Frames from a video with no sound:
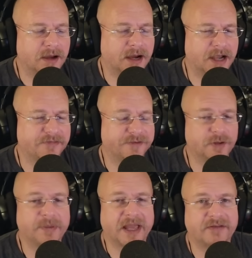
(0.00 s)
I
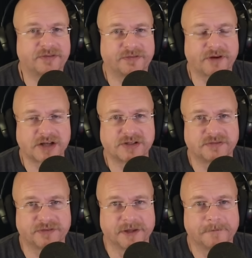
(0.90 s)
feel bad for Fresh and
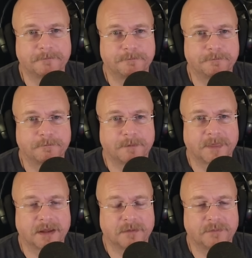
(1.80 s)
Fit
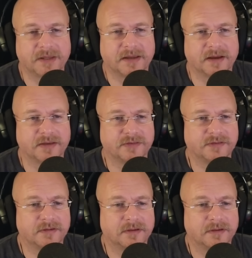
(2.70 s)
because